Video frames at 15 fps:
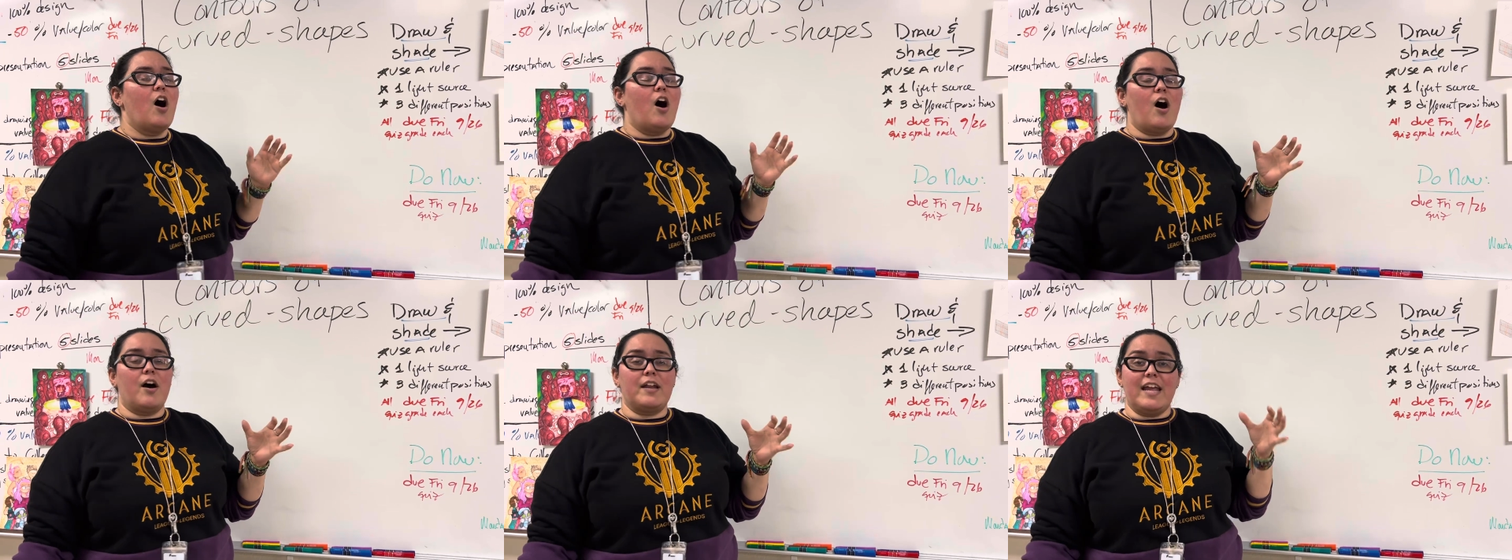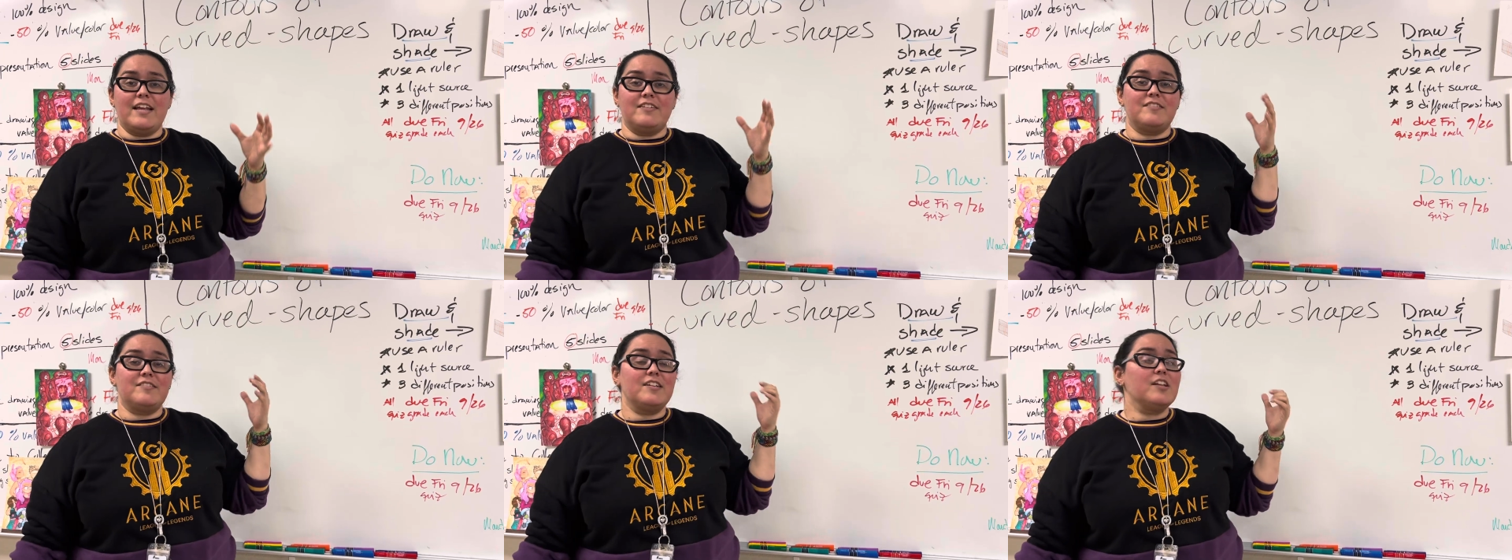On
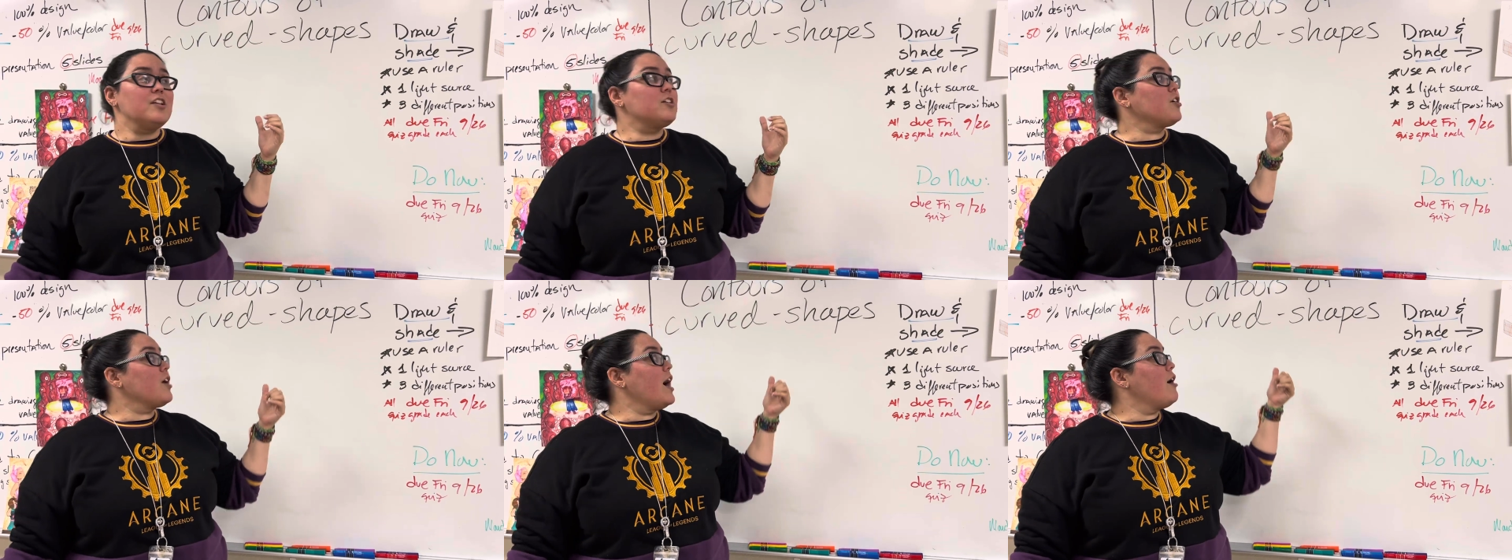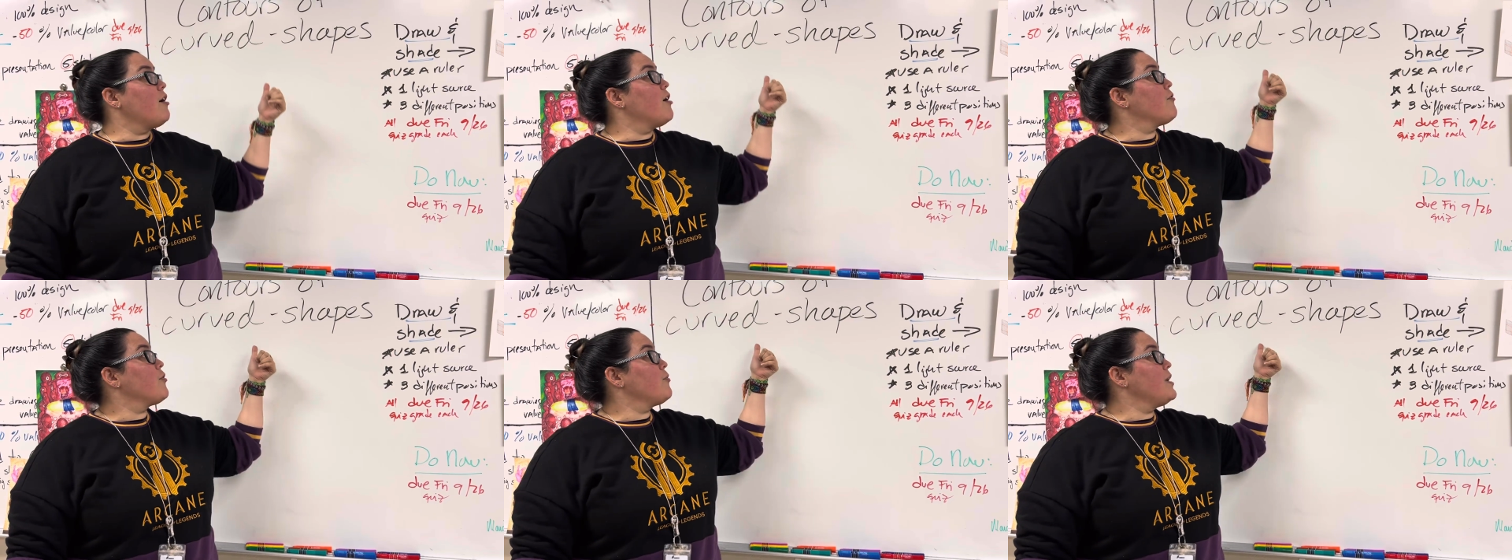a cylinder,
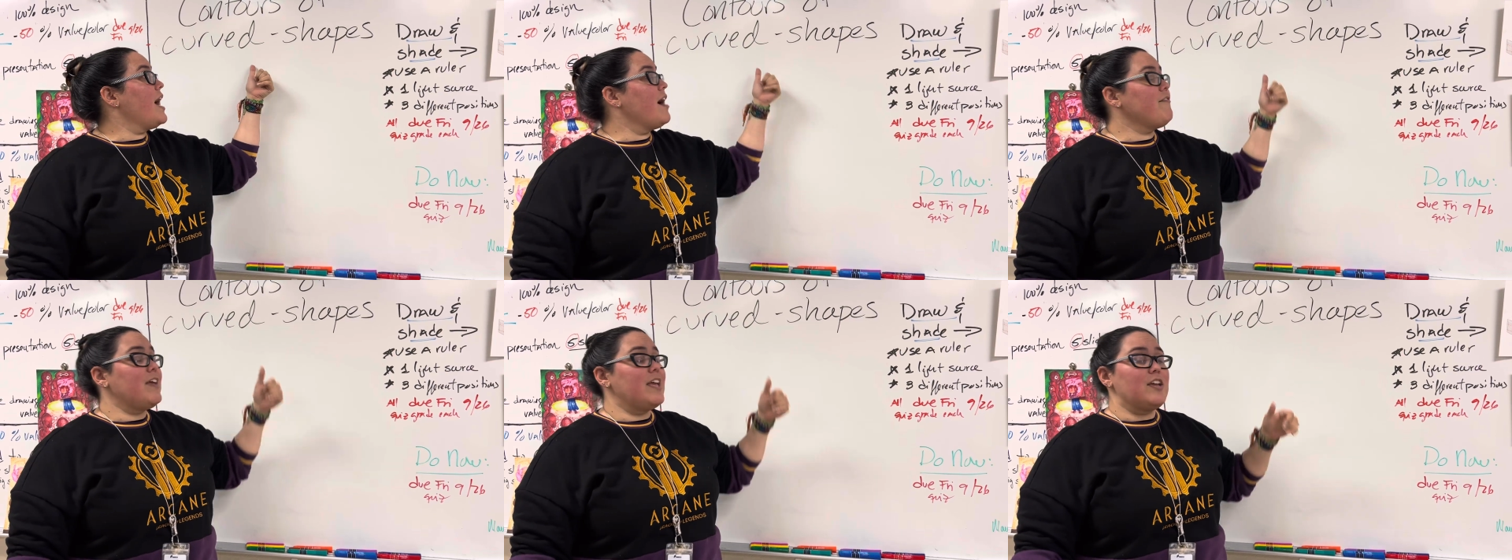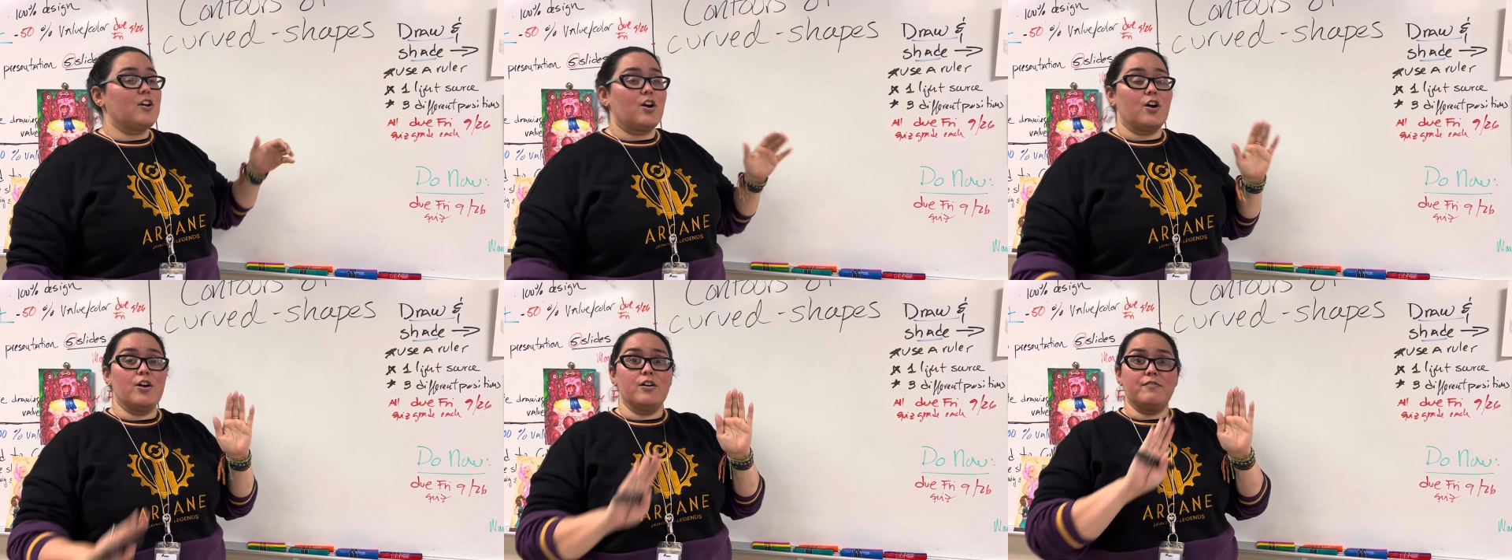however, we have a
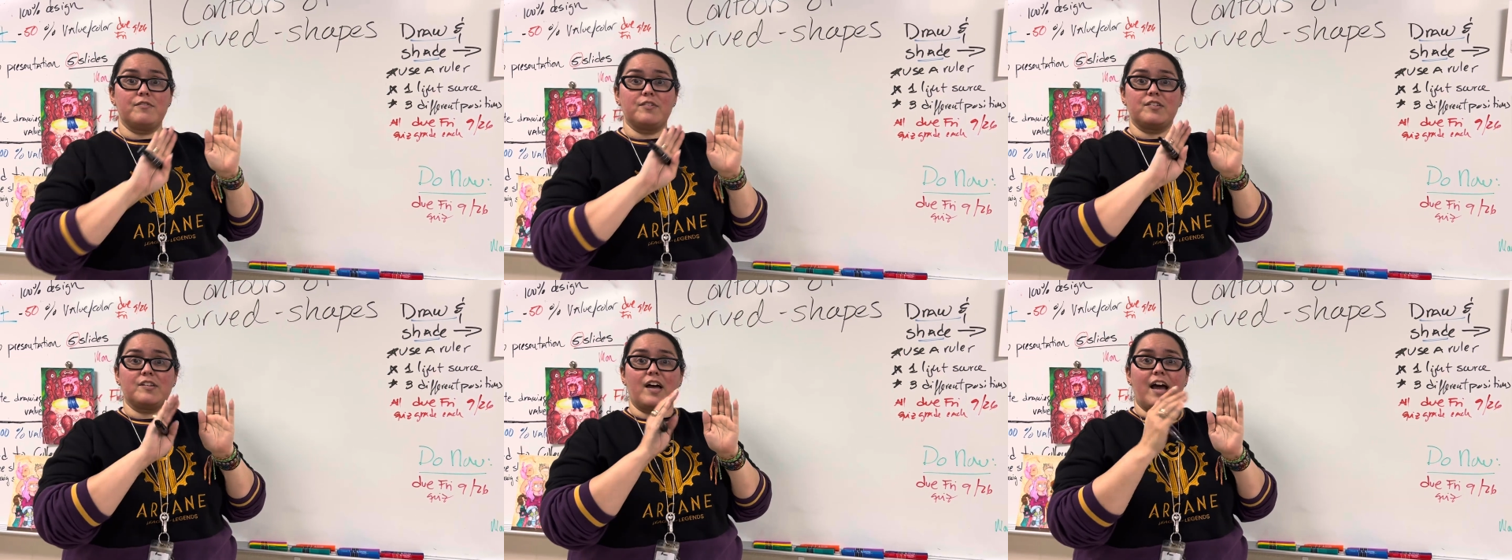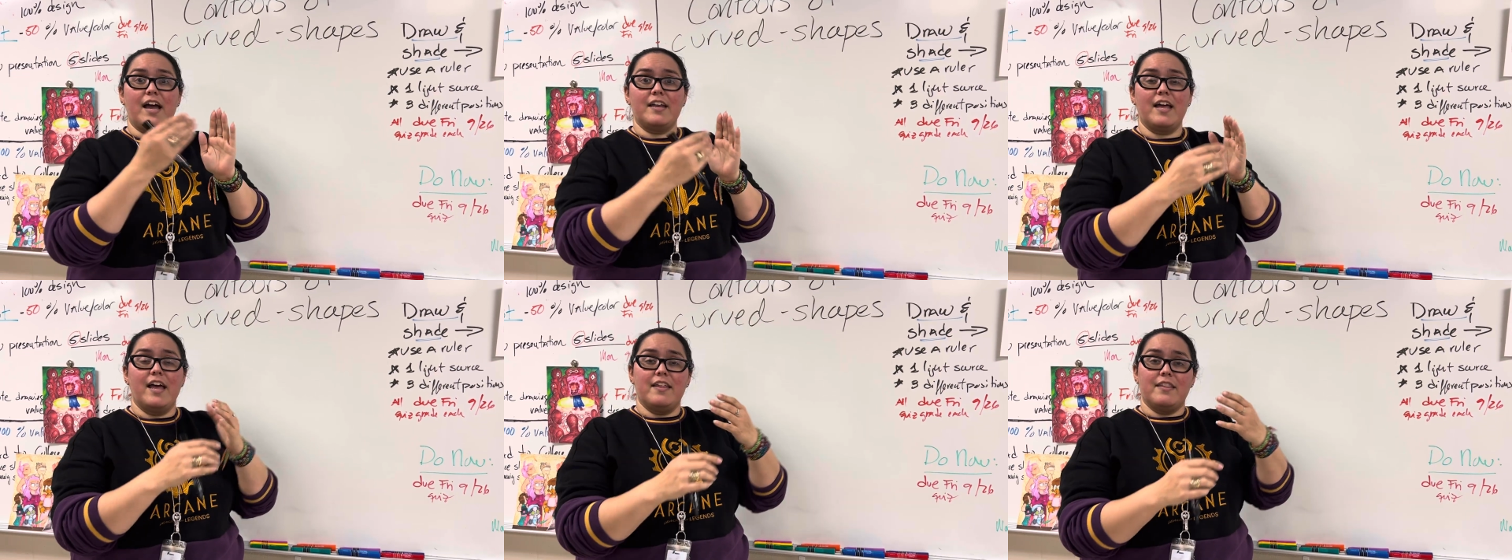curved side